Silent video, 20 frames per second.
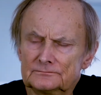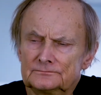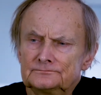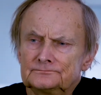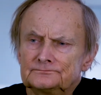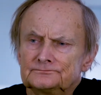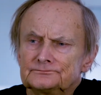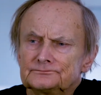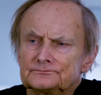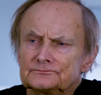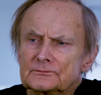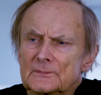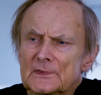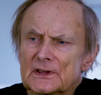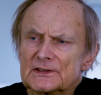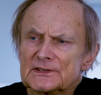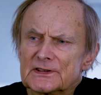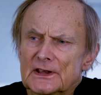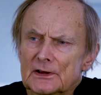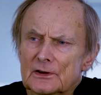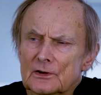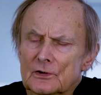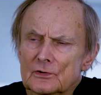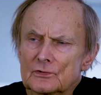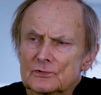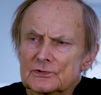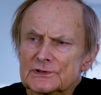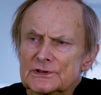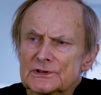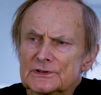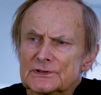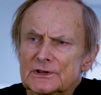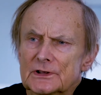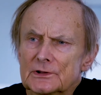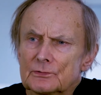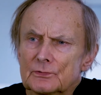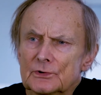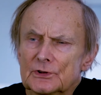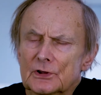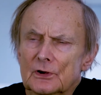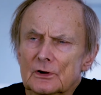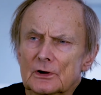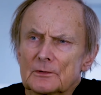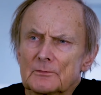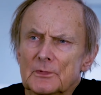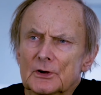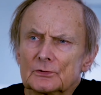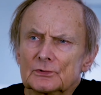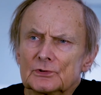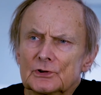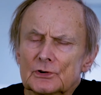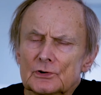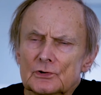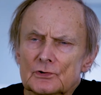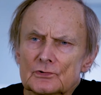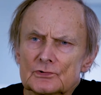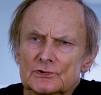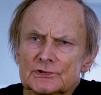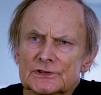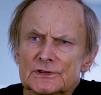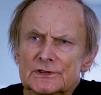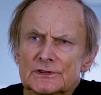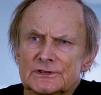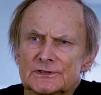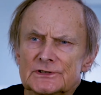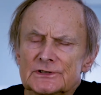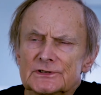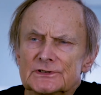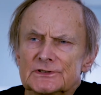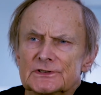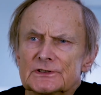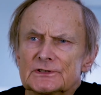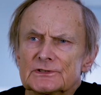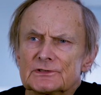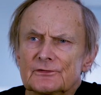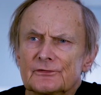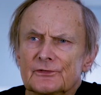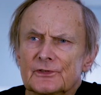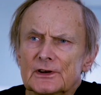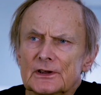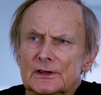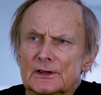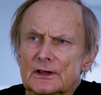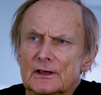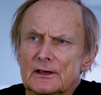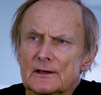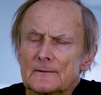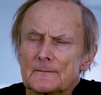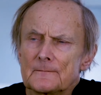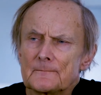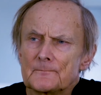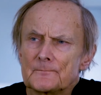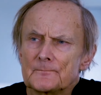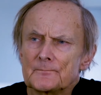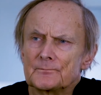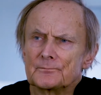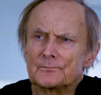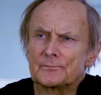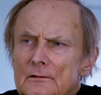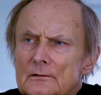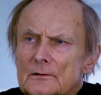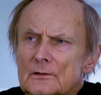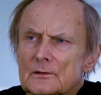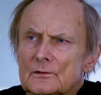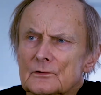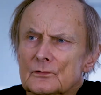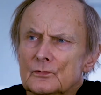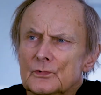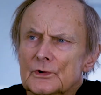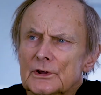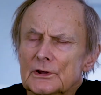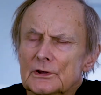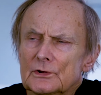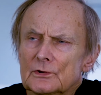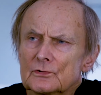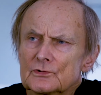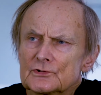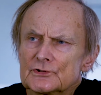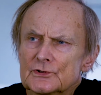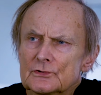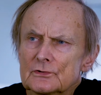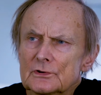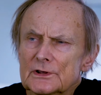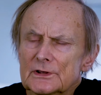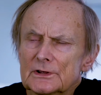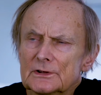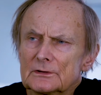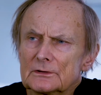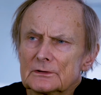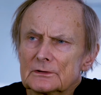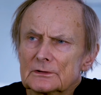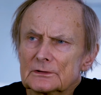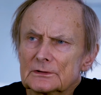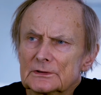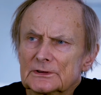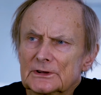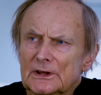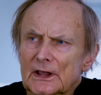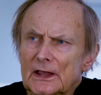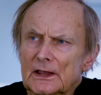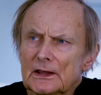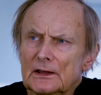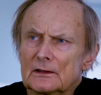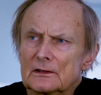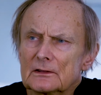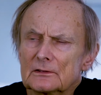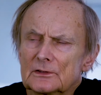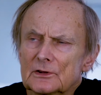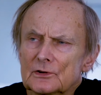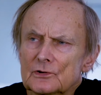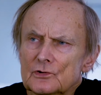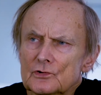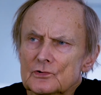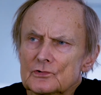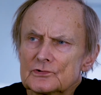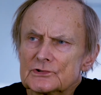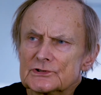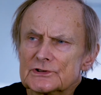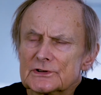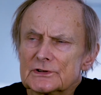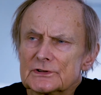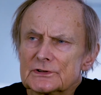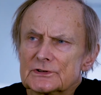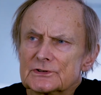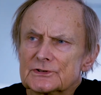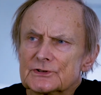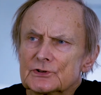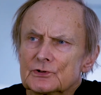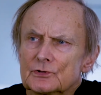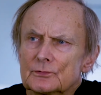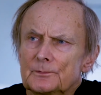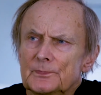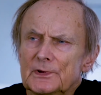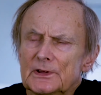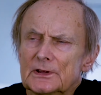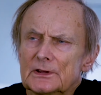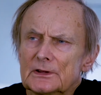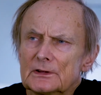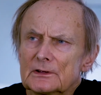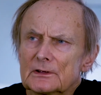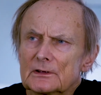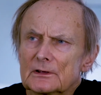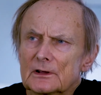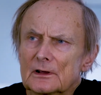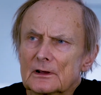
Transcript: uh, psychosis and we talk about delusions in schizophrenia, we usually take delusions to be